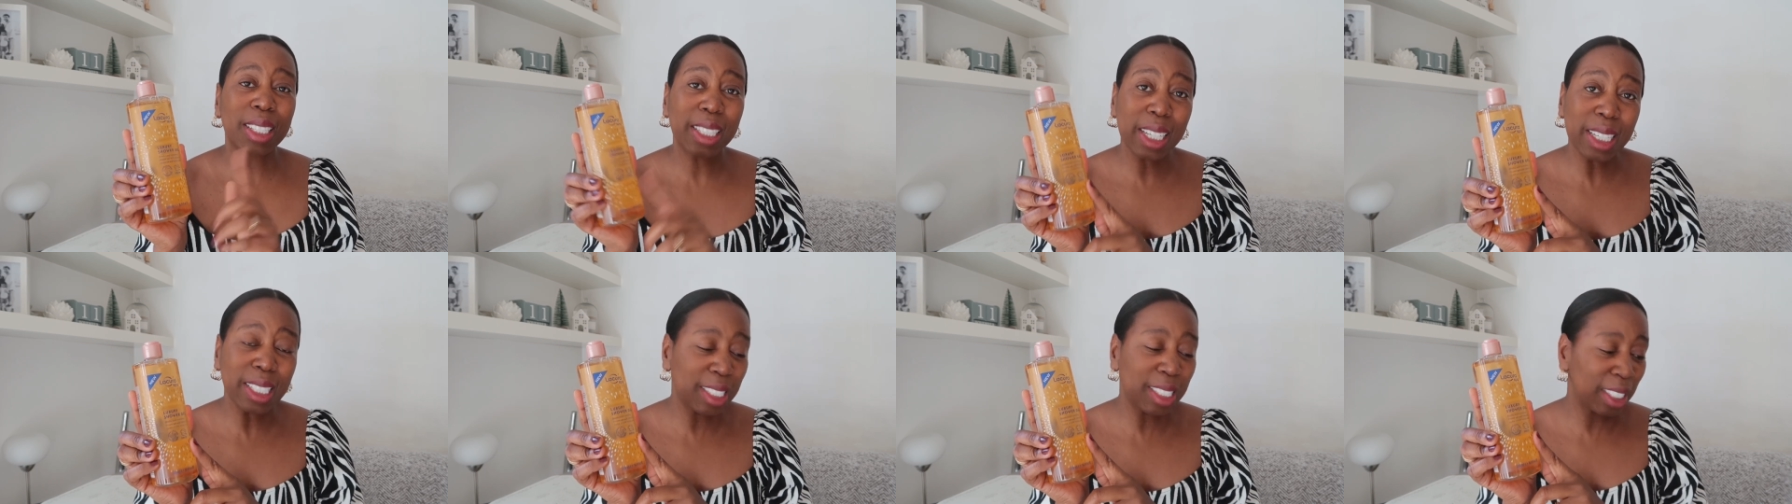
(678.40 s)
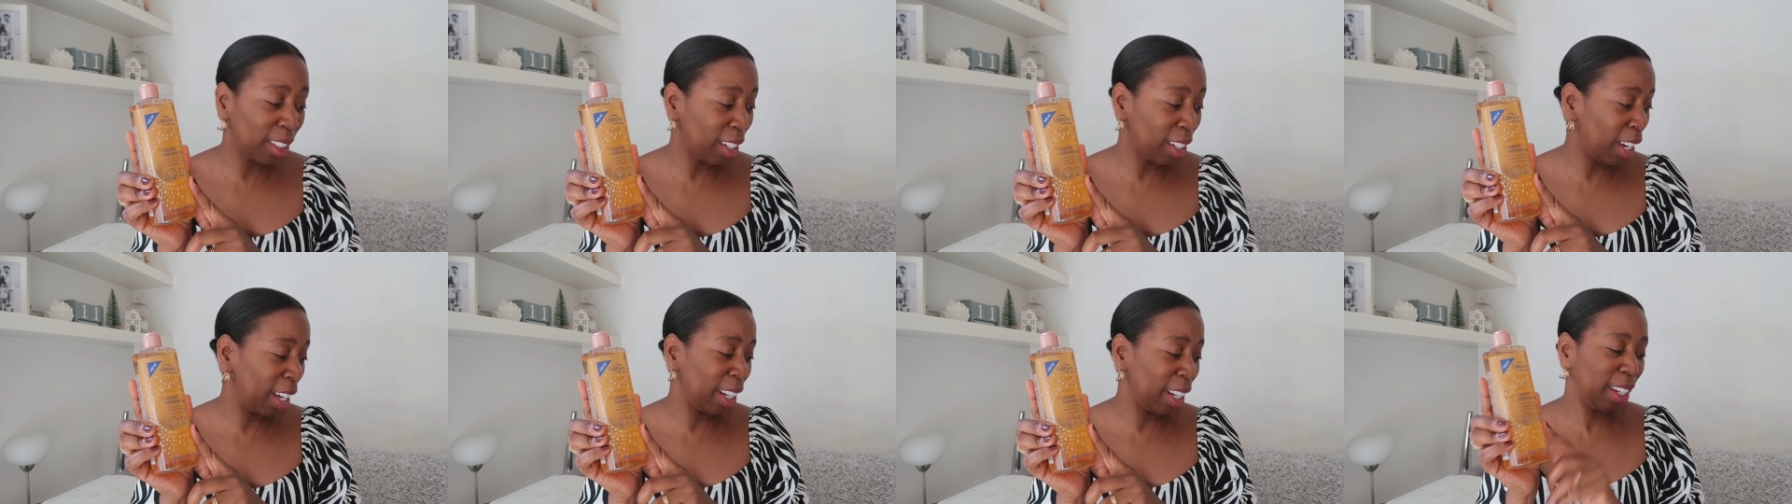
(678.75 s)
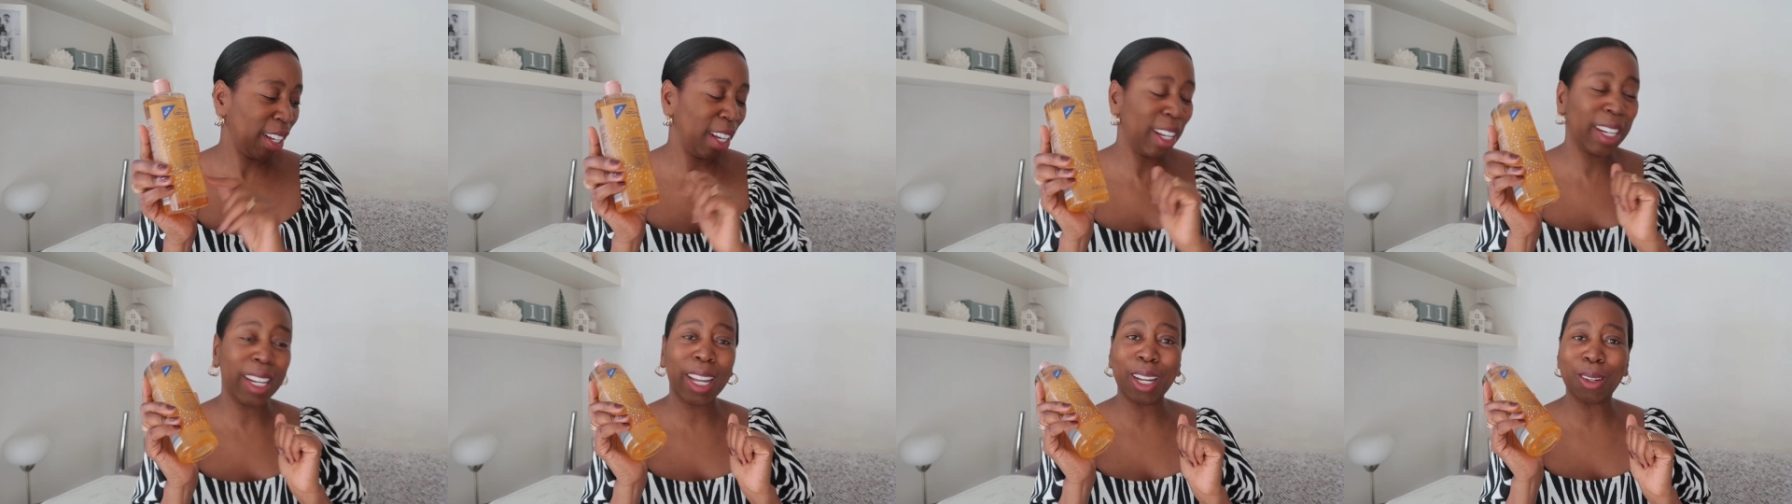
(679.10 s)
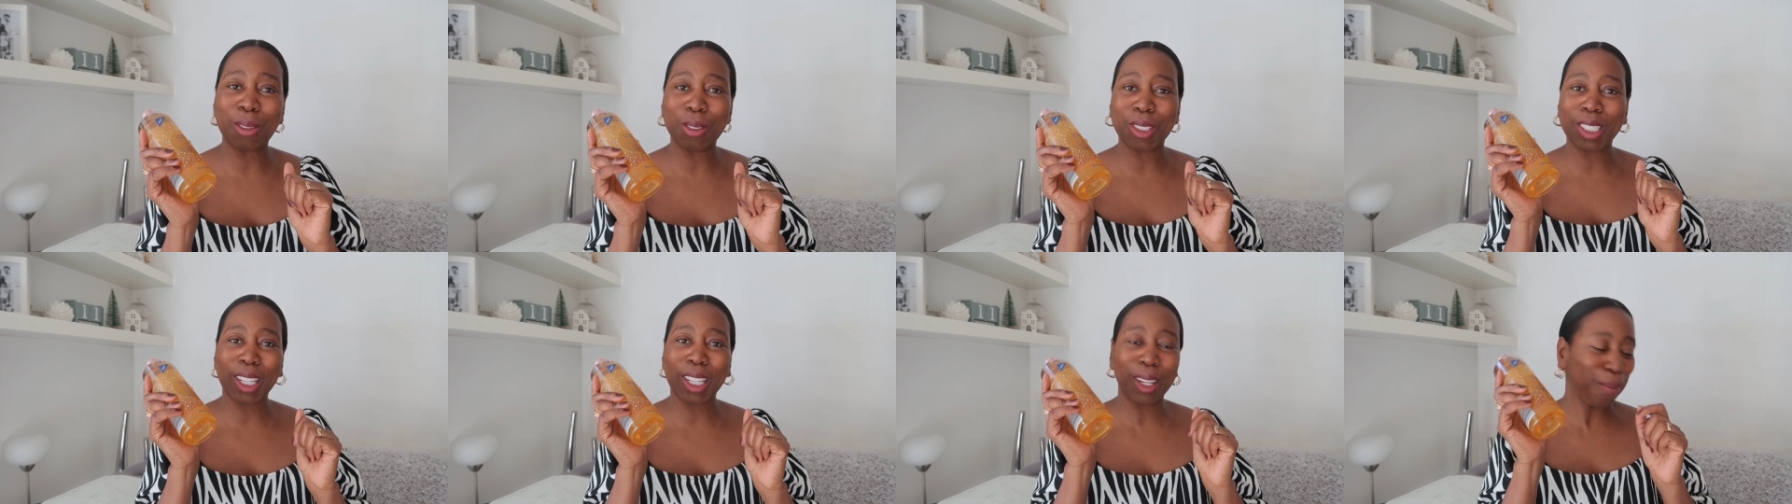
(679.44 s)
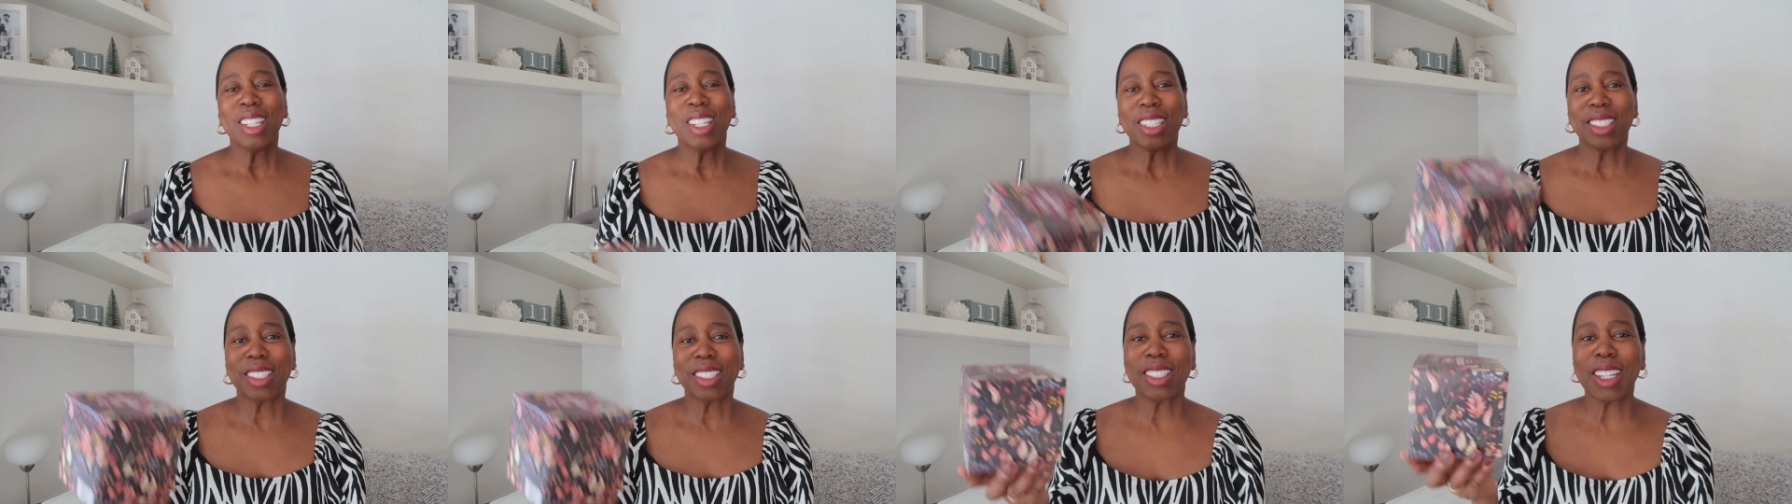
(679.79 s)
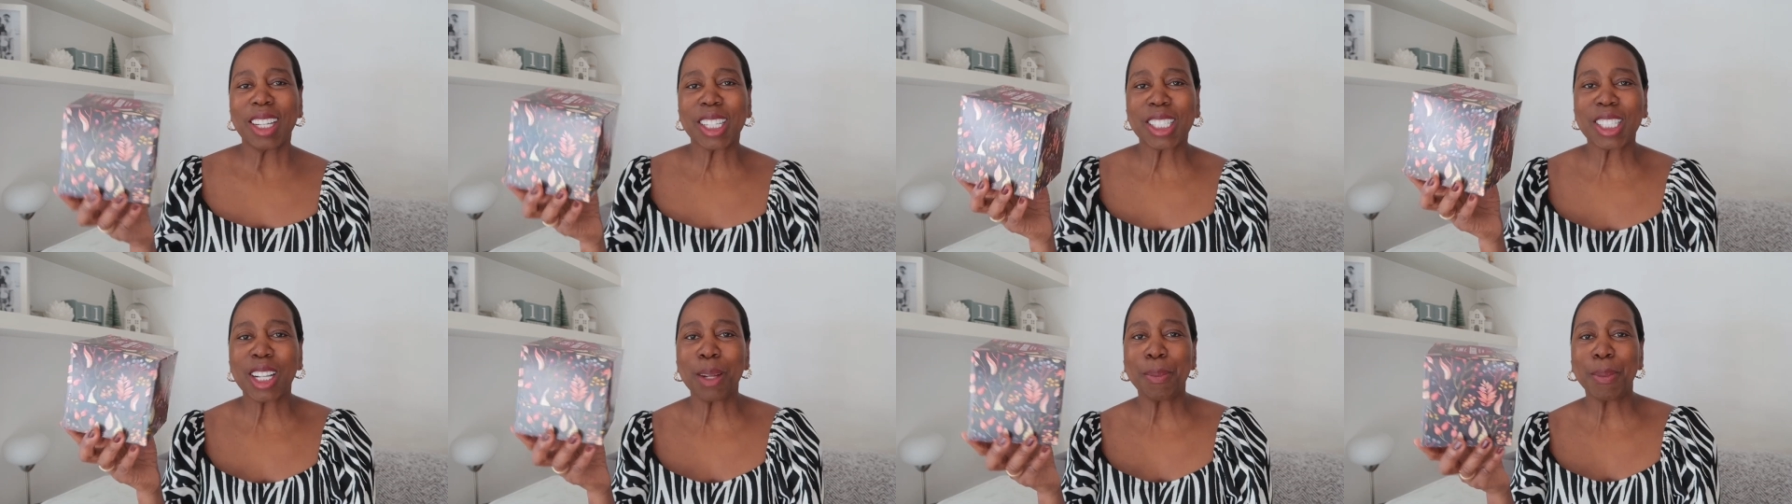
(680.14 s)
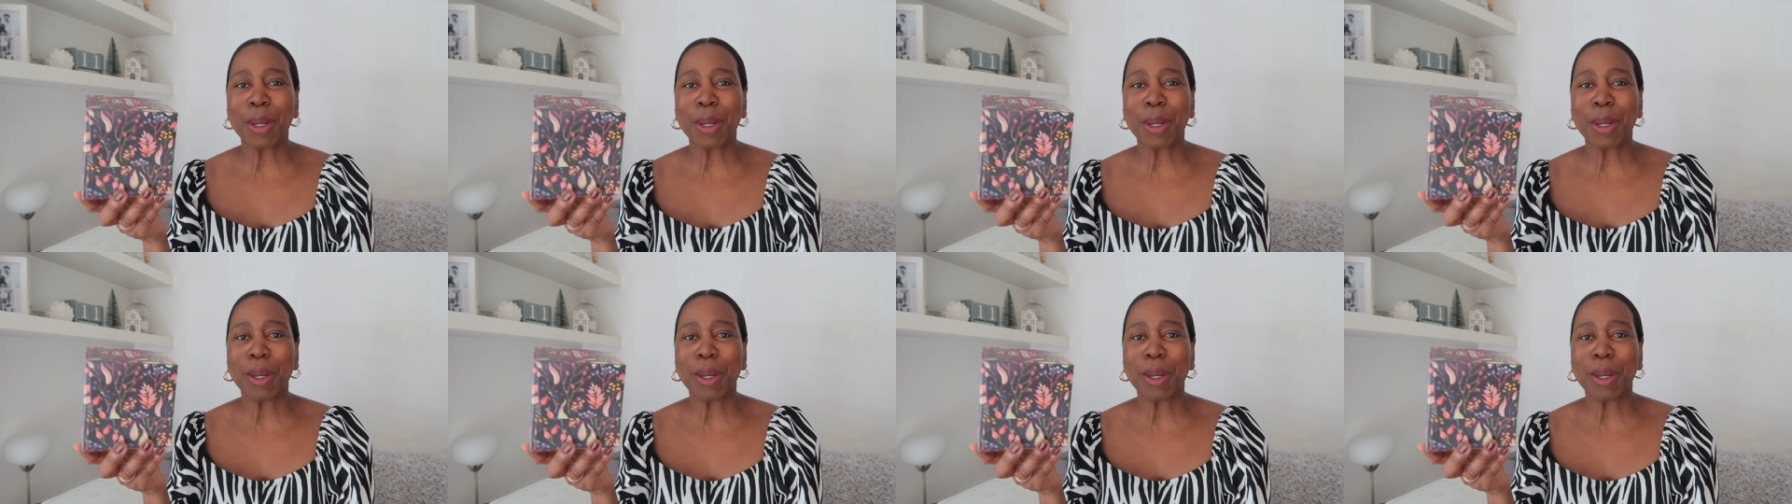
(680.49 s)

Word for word: 99 in aldi so next